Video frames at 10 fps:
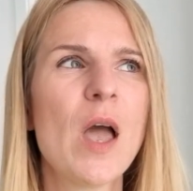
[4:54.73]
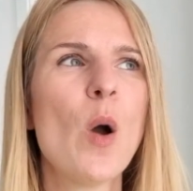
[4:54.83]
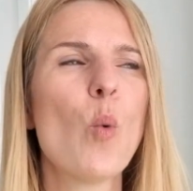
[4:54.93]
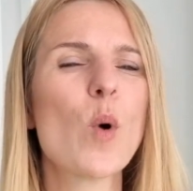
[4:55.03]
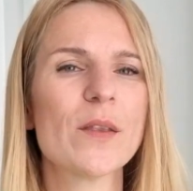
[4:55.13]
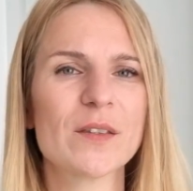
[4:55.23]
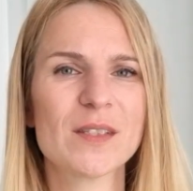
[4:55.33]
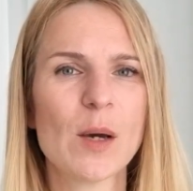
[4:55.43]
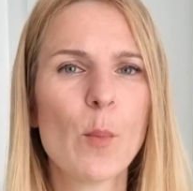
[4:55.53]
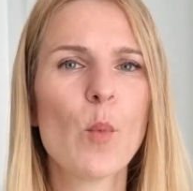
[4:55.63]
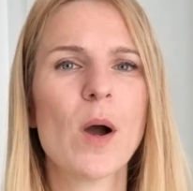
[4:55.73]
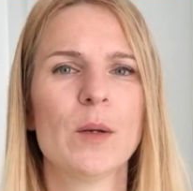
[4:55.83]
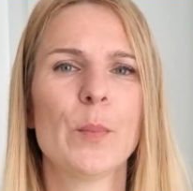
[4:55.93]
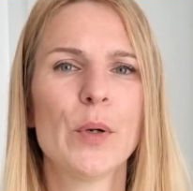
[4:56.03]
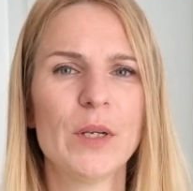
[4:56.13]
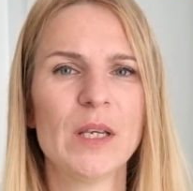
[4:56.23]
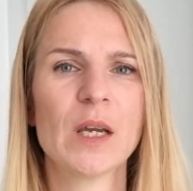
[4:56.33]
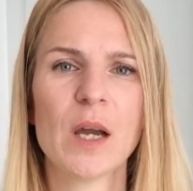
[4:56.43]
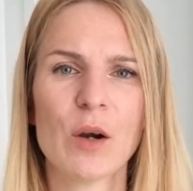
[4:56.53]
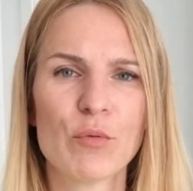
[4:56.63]
with someone
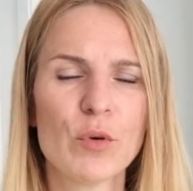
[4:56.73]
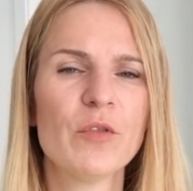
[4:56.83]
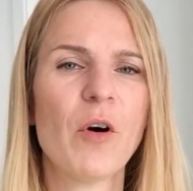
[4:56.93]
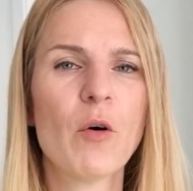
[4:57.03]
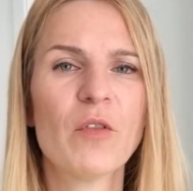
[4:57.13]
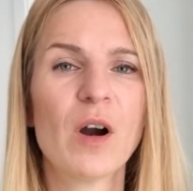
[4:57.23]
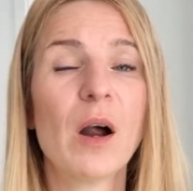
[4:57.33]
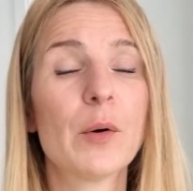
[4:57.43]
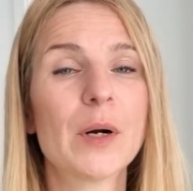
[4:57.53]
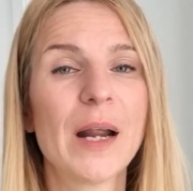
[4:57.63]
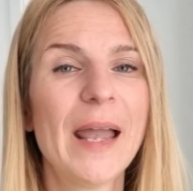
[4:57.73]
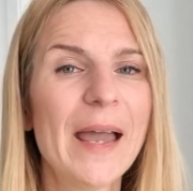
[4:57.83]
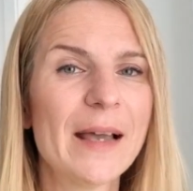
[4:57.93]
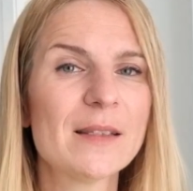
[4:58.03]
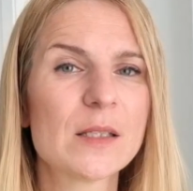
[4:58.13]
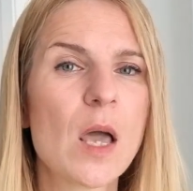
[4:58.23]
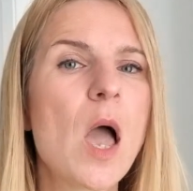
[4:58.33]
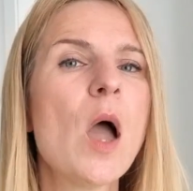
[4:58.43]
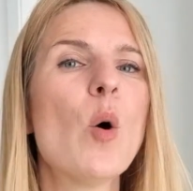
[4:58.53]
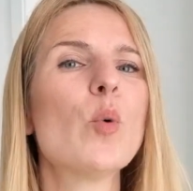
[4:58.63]
putting a roof over our heads,
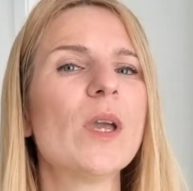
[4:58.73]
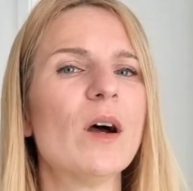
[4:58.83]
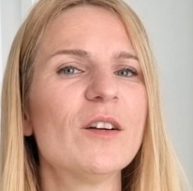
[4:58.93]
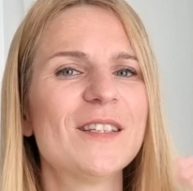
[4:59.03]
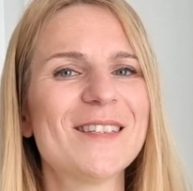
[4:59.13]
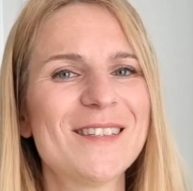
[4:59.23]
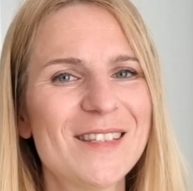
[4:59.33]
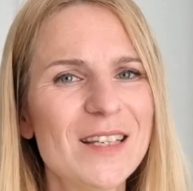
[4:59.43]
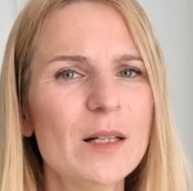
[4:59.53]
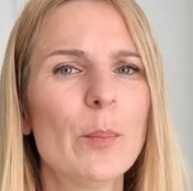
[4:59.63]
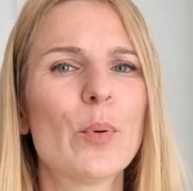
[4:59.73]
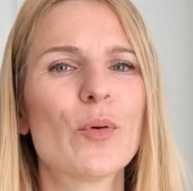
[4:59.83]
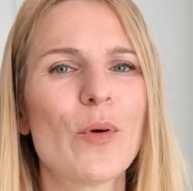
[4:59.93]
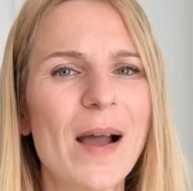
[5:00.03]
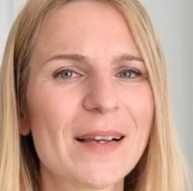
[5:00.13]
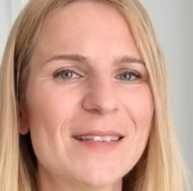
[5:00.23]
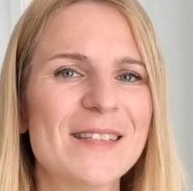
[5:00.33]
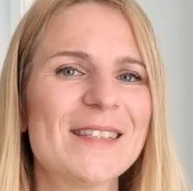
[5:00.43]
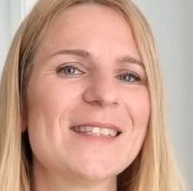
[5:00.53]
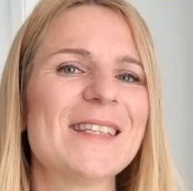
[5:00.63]
we are still
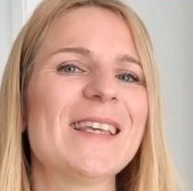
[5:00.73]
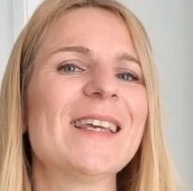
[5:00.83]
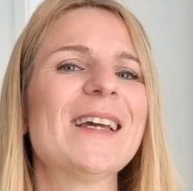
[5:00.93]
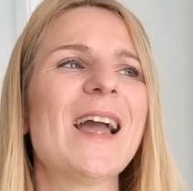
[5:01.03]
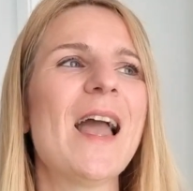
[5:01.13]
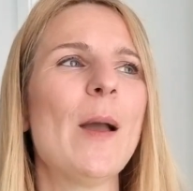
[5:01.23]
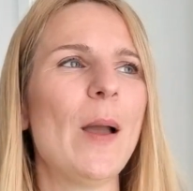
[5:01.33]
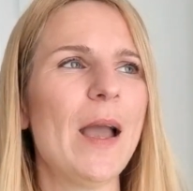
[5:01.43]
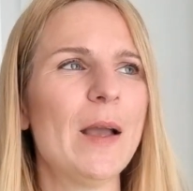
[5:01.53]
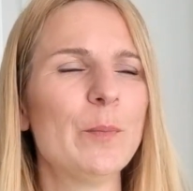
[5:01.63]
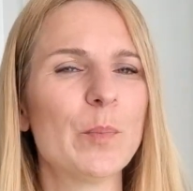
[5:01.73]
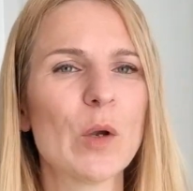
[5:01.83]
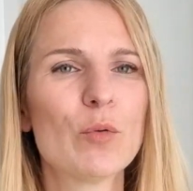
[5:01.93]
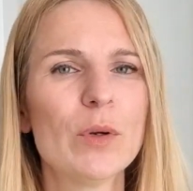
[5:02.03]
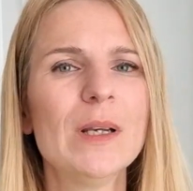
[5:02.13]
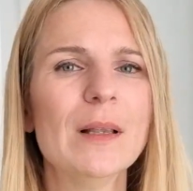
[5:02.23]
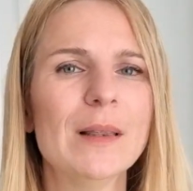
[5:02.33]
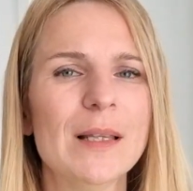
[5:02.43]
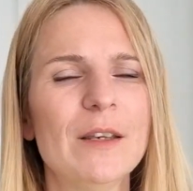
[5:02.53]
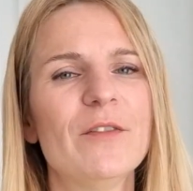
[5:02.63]
practicing and
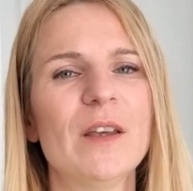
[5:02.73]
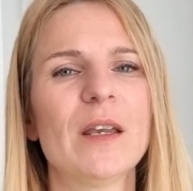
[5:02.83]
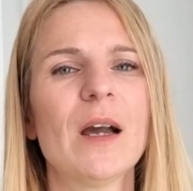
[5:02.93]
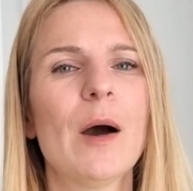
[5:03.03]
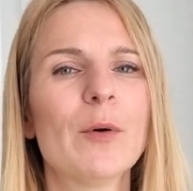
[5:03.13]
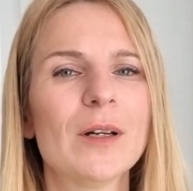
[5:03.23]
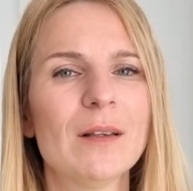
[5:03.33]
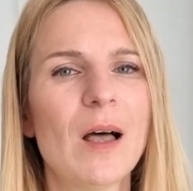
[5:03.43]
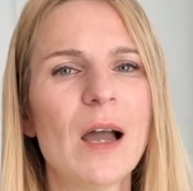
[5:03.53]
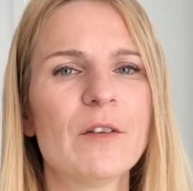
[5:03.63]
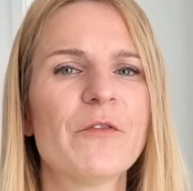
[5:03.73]
reliving our life